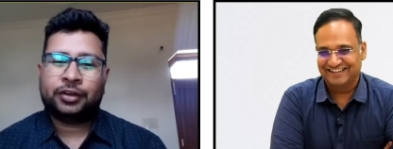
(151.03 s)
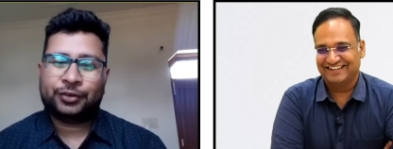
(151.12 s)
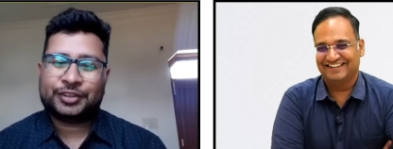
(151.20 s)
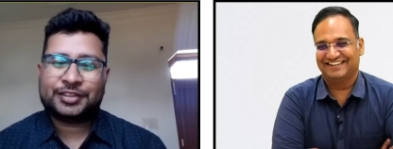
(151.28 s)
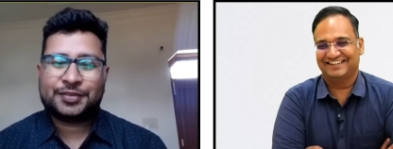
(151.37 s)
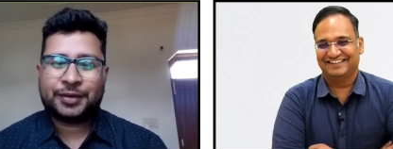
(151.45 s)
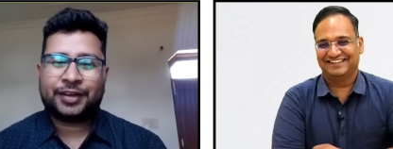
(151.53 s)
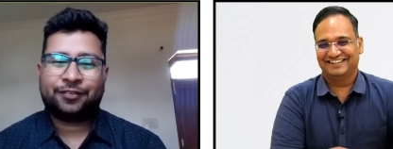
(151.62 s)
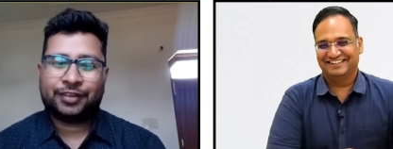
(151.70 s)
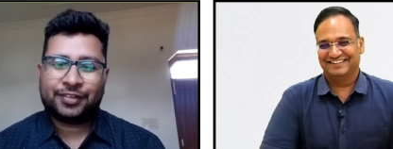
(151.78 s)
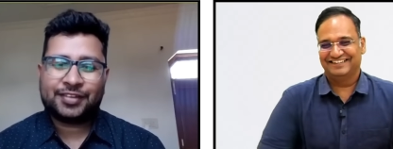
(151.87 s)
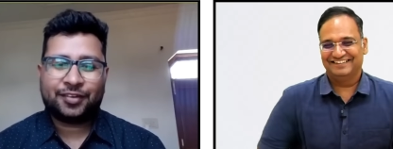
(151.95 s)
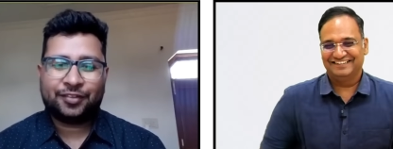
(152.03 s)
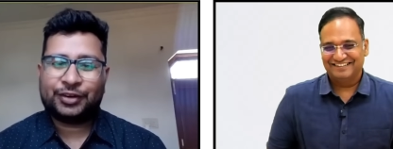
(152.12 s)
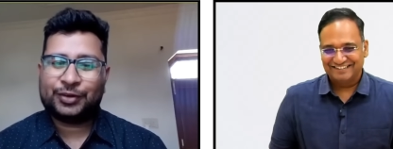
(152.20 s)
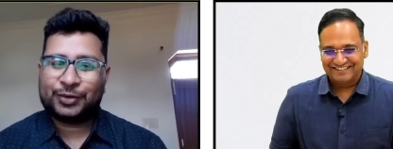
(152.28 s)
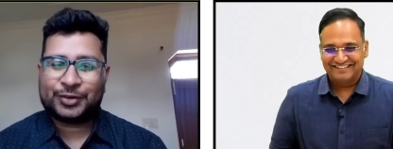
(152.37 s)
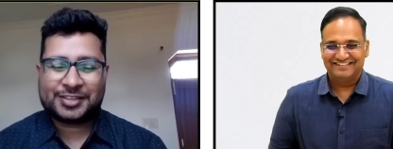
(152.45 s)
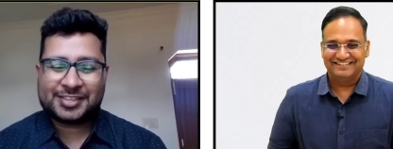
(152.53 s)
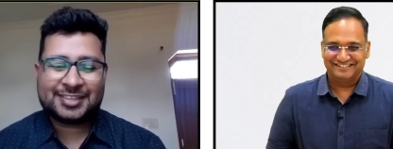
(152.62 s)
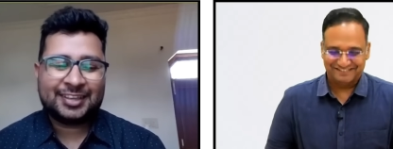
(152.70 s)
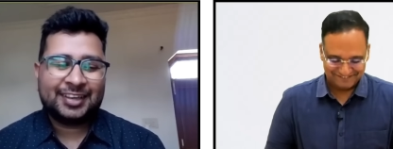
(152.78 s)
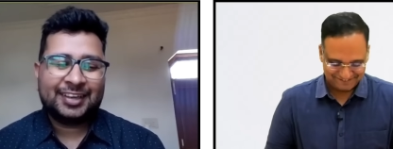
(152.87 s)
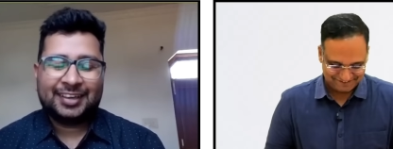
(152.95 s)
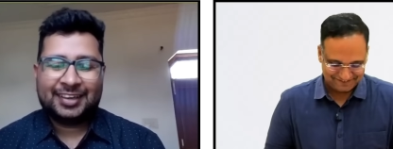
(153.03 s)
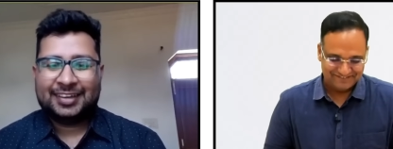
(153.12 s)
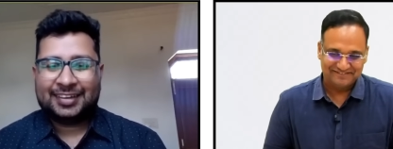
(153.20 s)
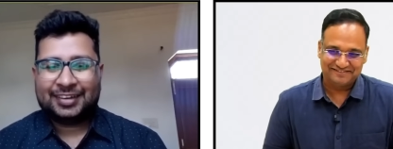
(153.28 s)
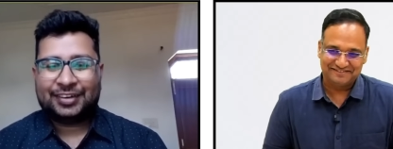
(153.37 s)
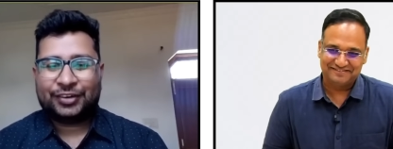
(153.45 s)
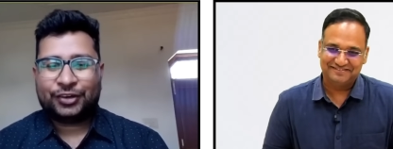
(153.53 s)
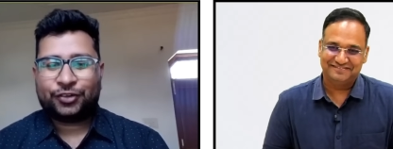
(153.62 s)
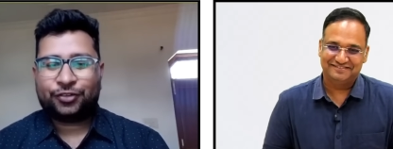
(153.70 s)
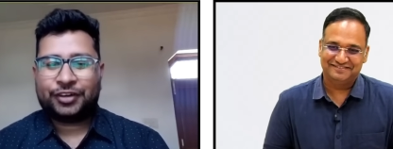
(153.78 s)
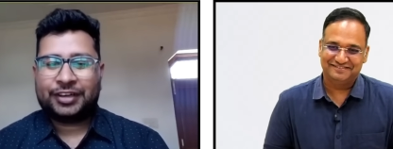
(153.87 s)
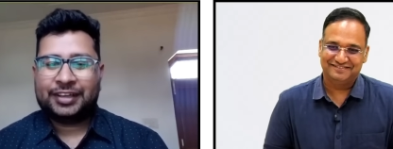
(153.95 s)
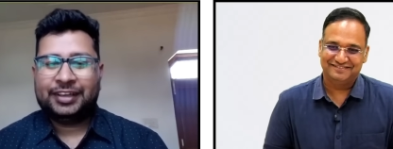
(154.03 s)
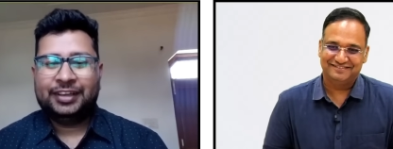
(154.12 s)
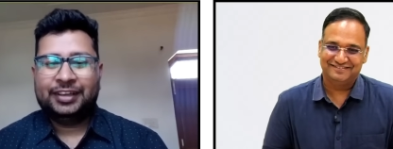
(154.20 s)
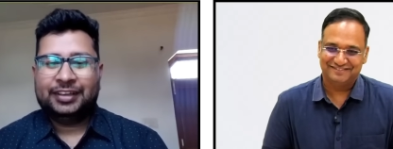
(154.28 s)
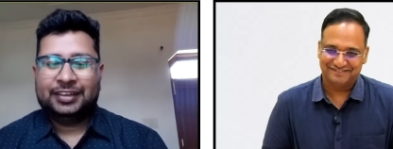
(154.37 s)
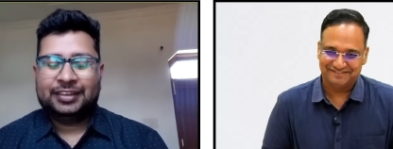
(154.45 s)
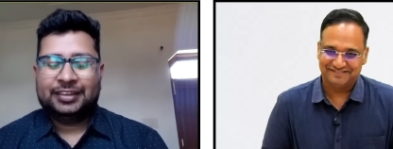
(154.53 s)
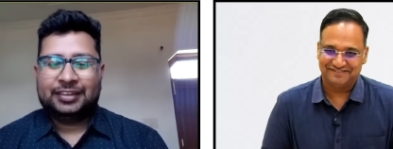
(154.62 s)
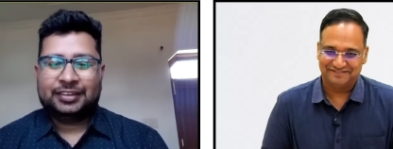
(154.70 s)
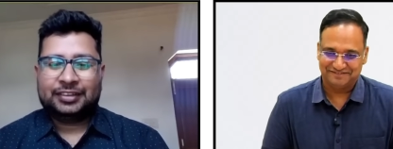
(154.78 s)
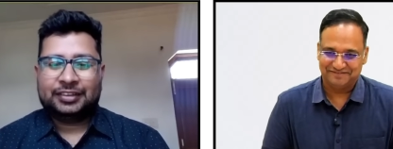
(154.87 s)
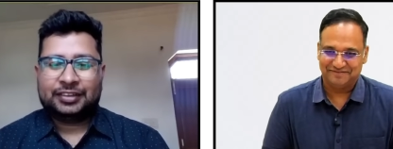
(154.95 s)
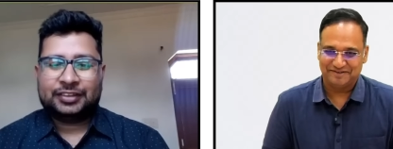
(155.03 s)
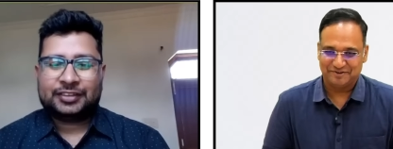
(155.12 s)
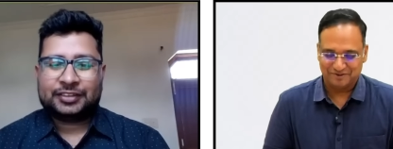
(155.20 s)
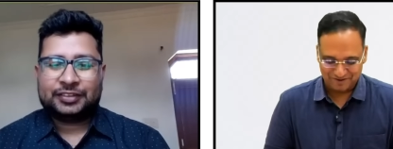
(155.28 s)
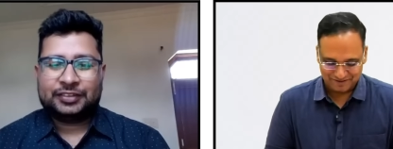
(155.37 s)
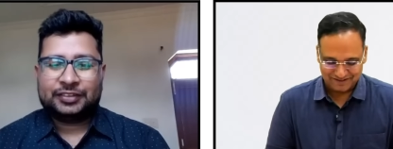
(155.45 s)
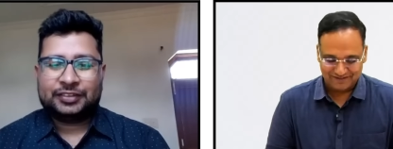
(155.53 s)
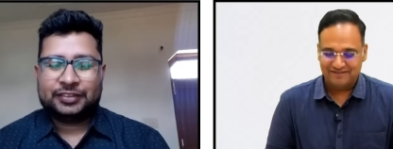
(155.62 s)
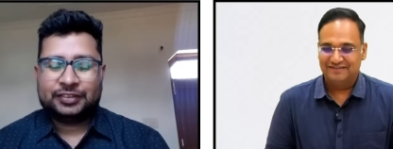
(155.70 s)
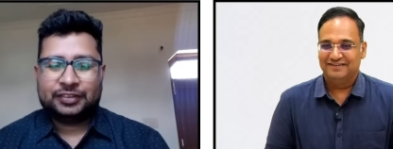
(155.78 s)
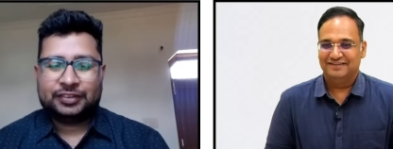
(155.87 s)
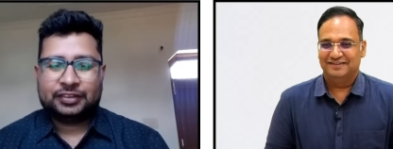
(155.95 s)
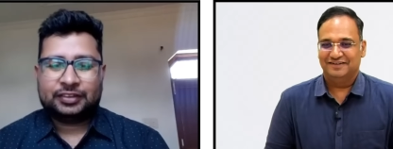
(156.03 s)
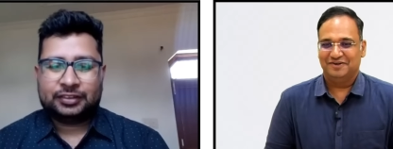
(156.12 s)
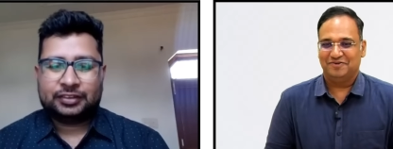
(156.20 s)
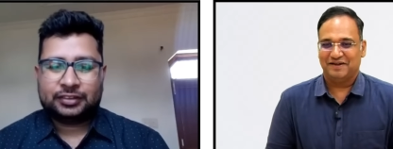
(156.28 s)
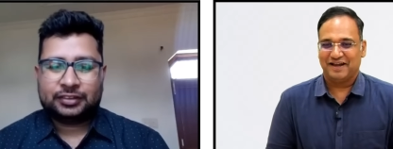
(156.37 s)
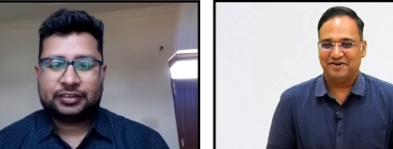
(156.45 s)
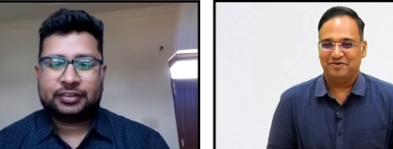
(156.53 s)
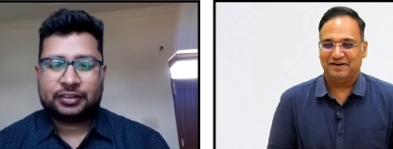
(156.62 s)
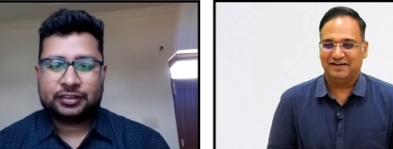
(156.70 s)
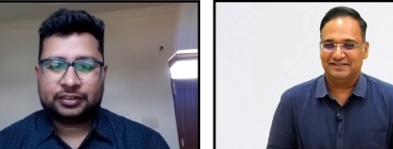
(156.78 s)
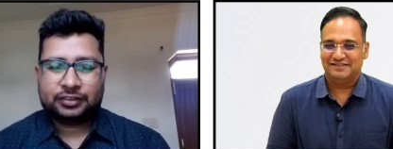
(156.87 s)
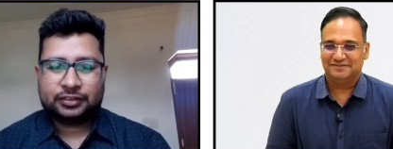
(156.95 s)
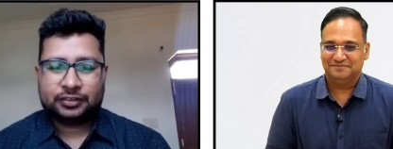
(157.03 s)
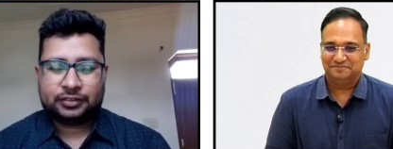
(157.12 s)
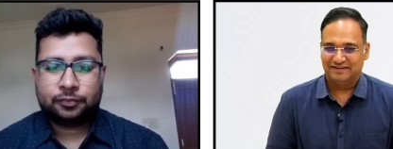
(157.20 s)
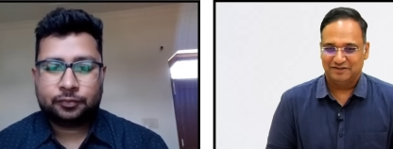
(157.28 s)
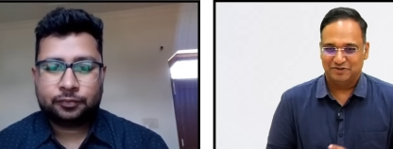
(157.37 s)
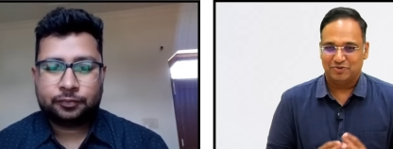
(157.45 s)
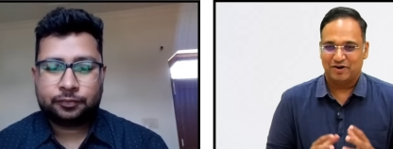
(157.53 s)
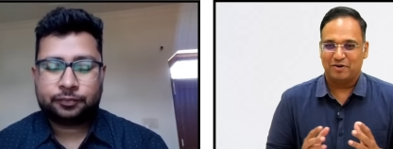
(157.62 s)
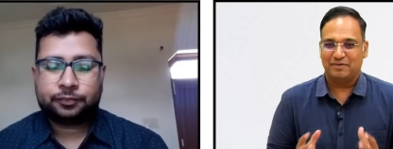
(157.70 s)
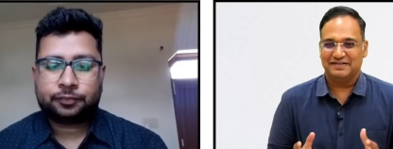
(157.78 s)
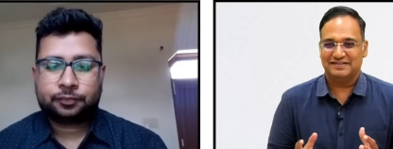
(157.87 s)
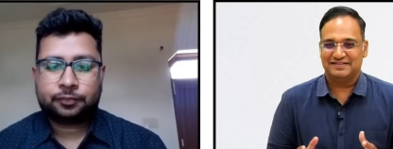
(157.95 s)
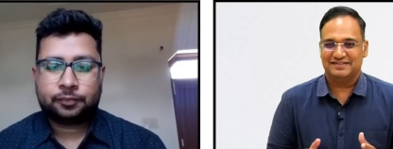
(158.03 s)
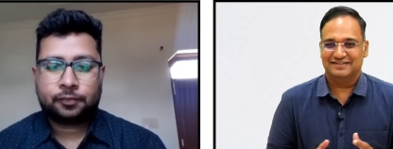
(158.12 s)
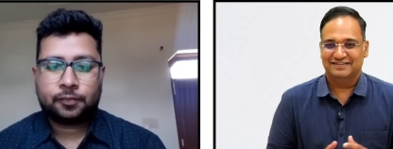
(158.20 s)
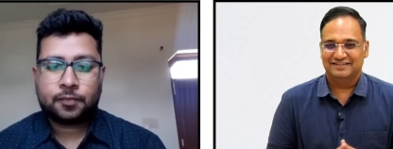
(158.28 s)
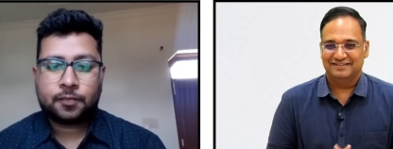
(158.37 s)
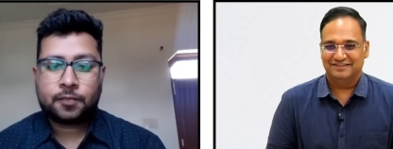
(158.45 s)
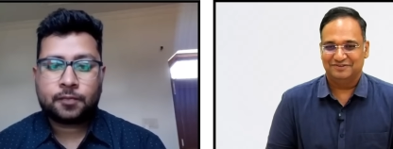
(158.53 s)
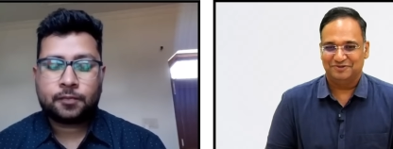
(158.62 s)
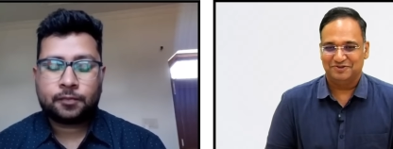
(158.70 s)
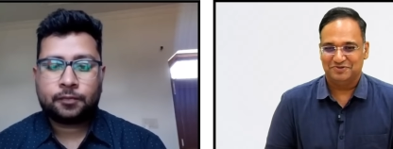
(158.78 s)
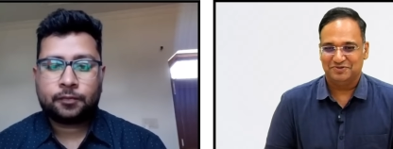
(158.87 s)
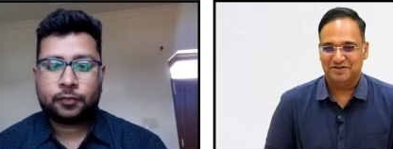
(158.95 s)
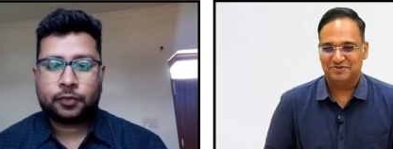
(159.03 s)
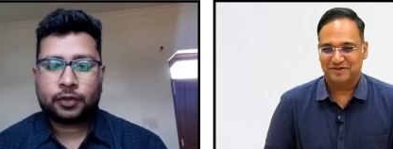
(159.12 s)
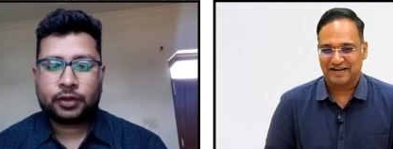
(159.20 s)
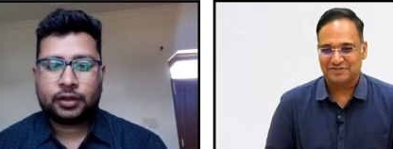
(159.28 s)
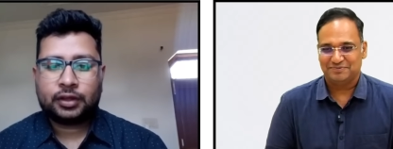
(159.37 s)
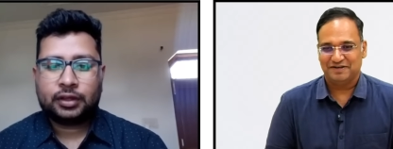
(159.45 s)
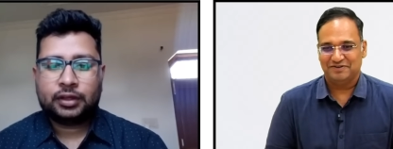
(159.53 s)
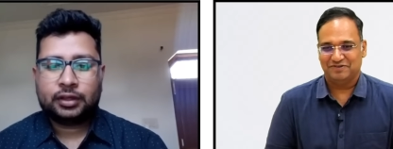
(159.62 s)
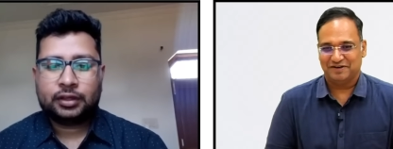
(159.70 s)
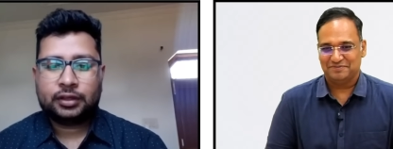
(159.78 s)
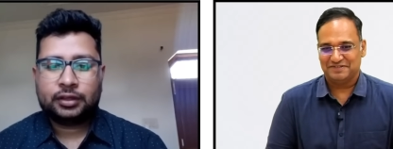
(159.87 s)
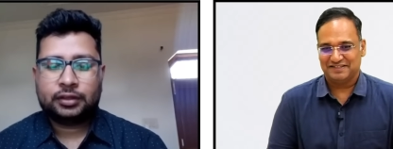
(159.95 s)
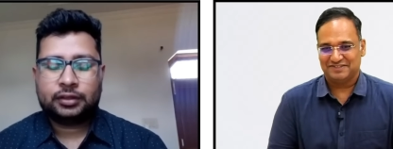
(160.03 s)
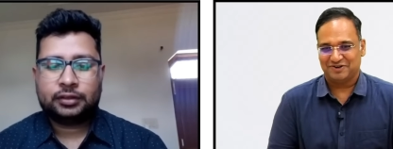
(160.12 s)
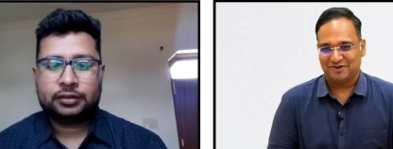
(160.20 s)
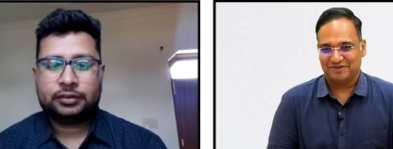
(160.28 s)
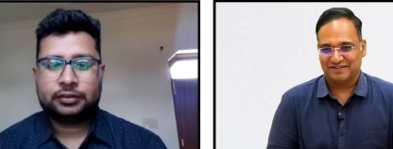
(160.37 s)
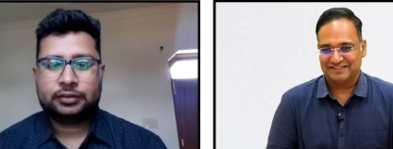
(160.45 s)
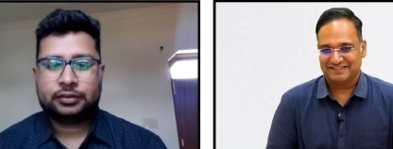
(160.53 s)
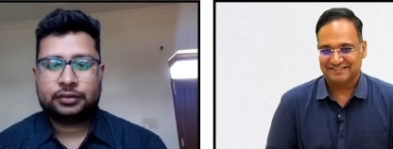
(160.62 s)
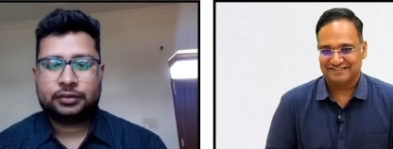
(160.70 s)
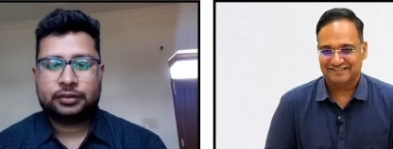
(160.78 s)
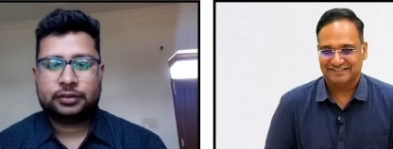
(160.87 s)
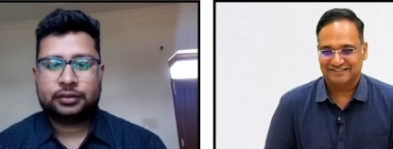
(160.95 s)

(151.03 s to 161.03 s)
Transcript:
Speaker 1: questions, but I have done 72 questions out of 80.
Speaker 2: Very good, Doctor. Now, can you tell us your advice to the juniors for aspiring for MCH cardiothoracic surgery?